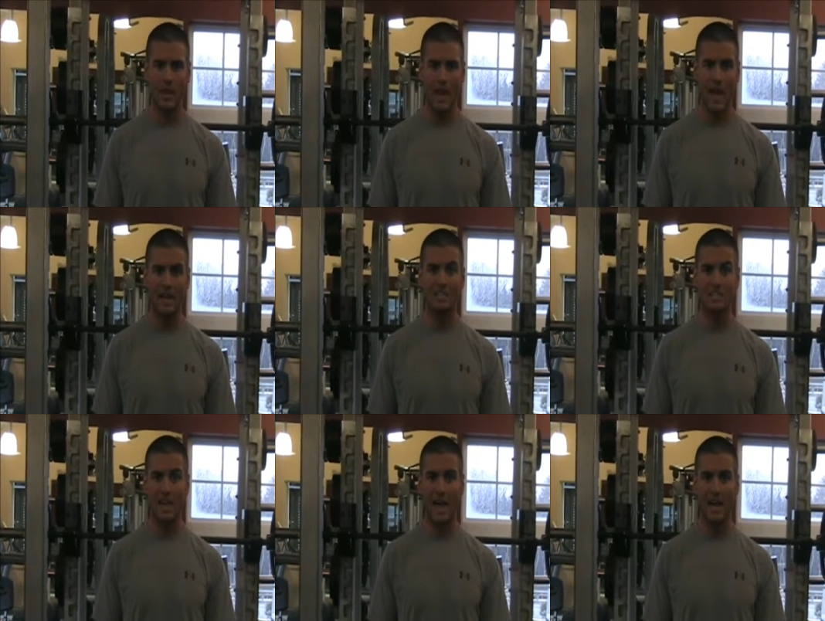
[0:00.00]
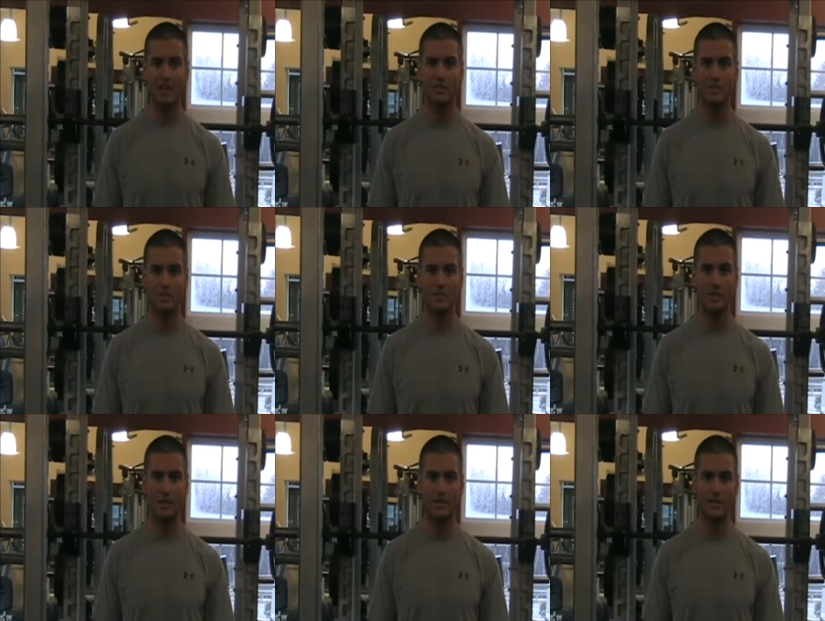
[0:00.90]
actually how to do the
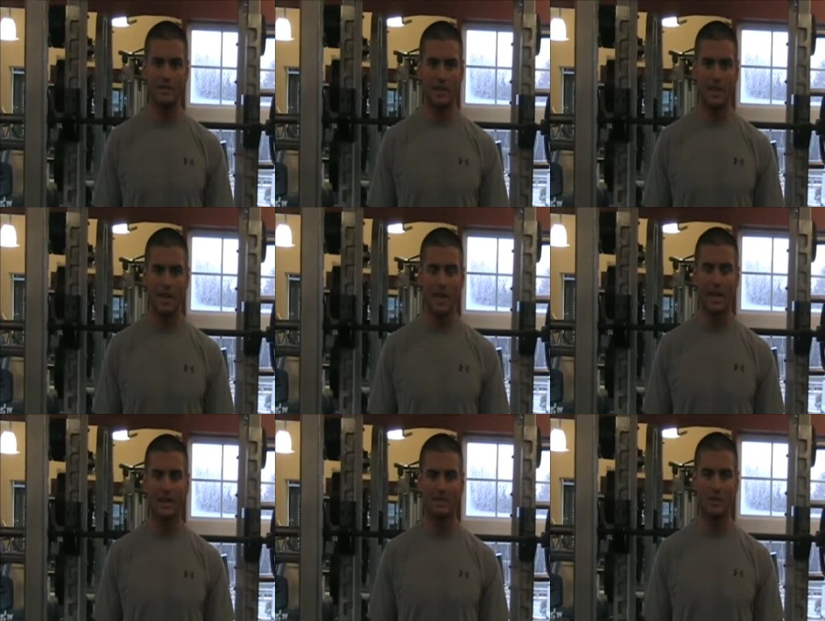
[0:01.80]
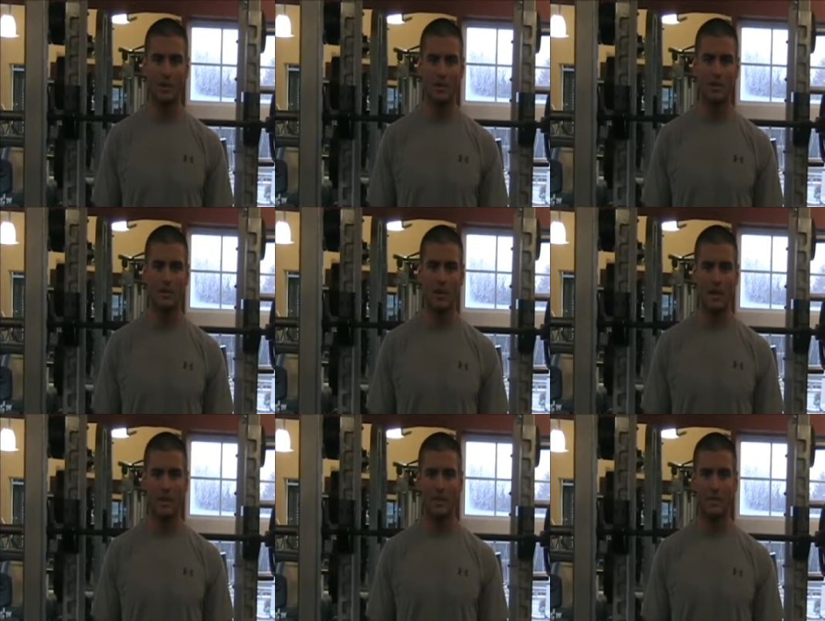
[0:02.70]
lift, and as
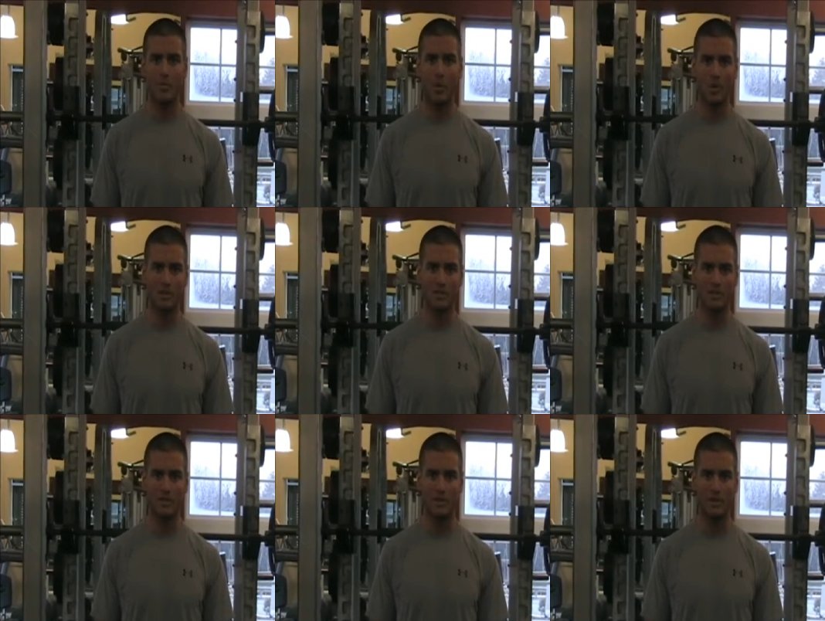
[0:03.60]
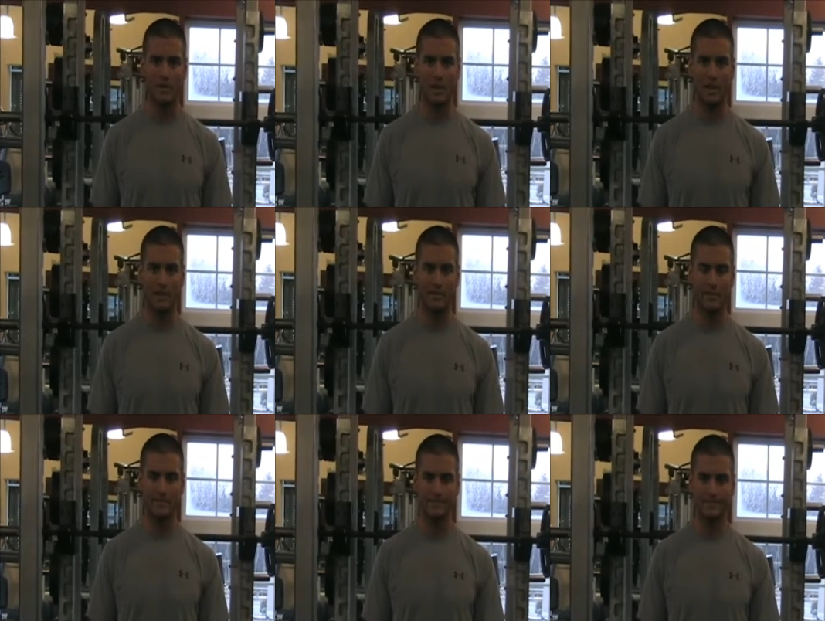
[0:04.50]
well the importance of doing the lift.
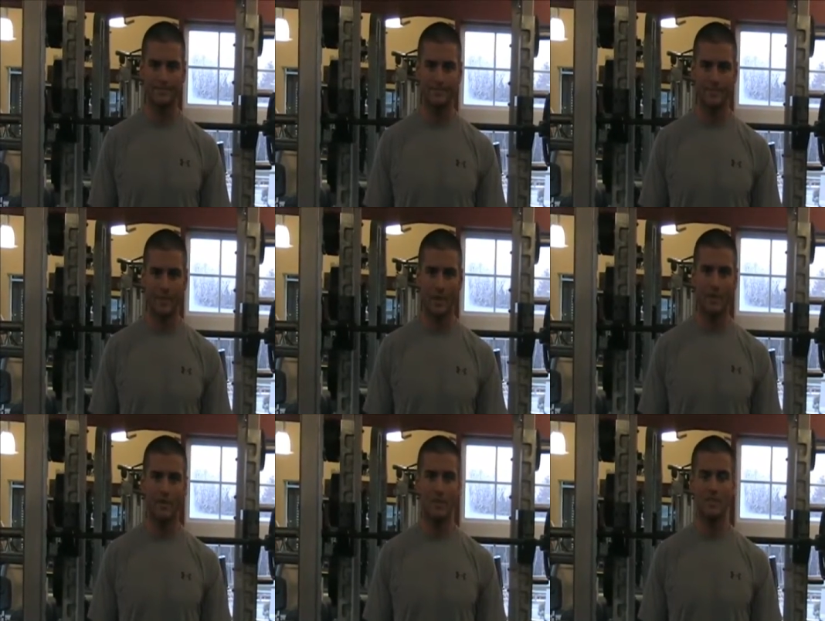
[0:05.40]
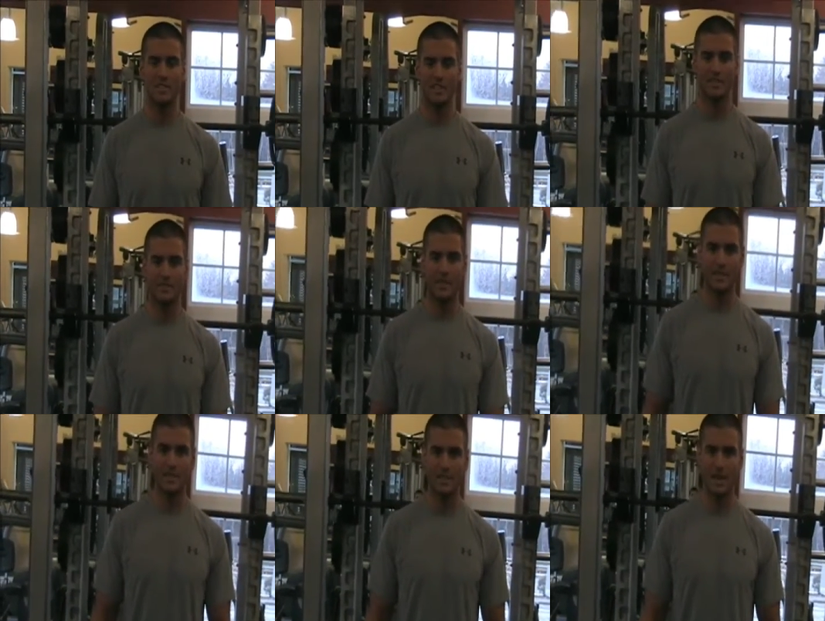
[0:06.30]
First things
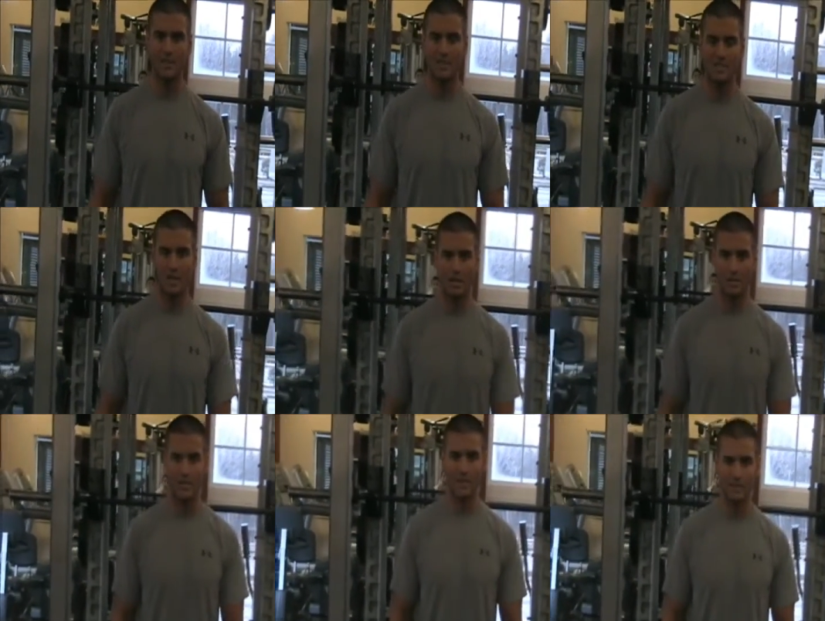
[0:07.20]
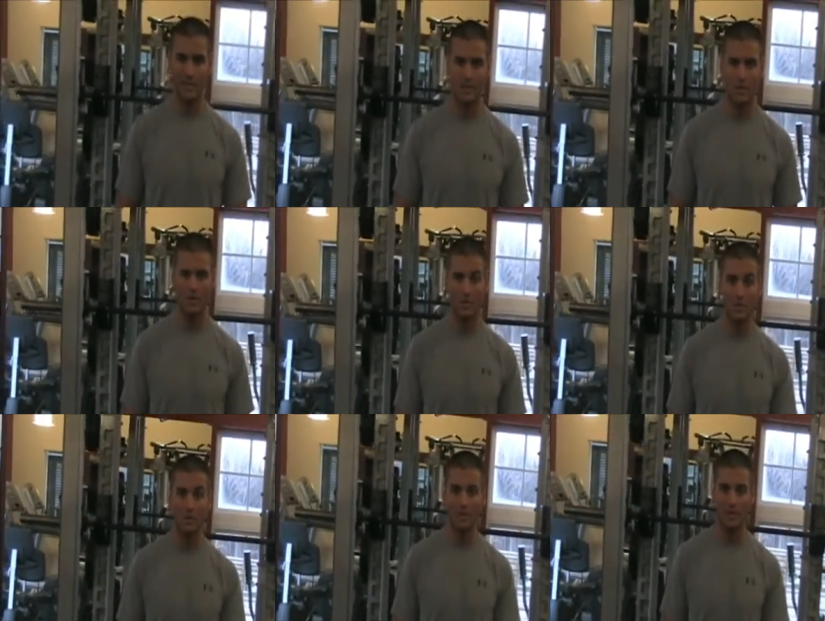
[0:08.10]
first, I'll be talking about the equipment you
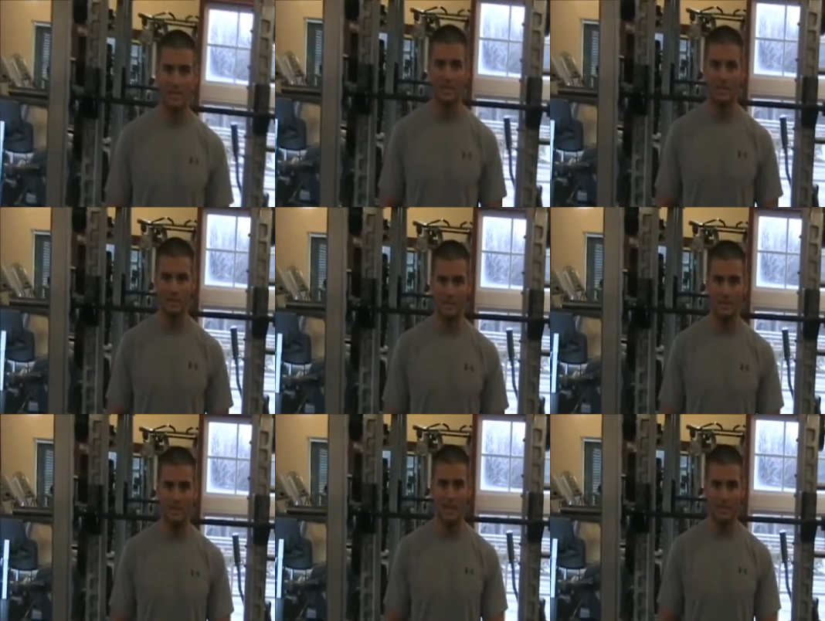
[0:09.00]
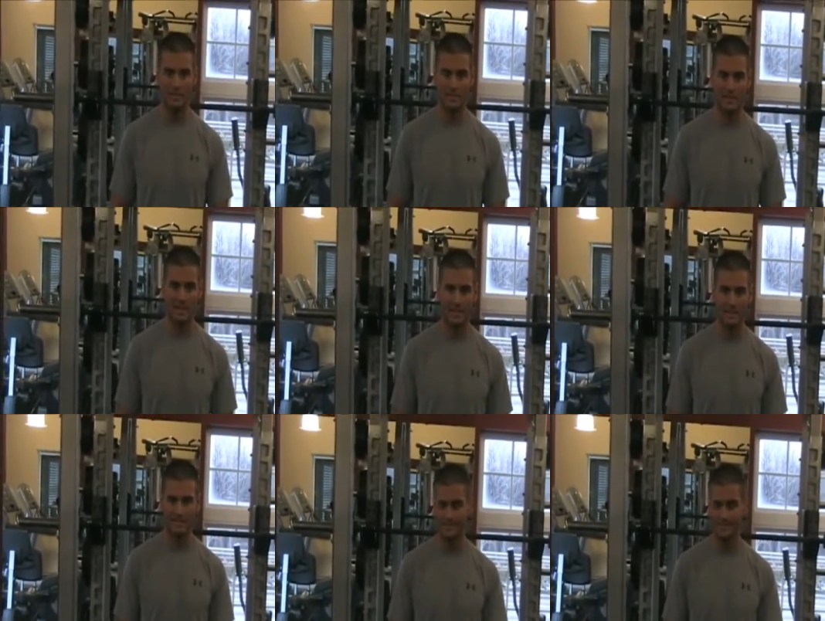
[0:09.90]
will need to do the exercise.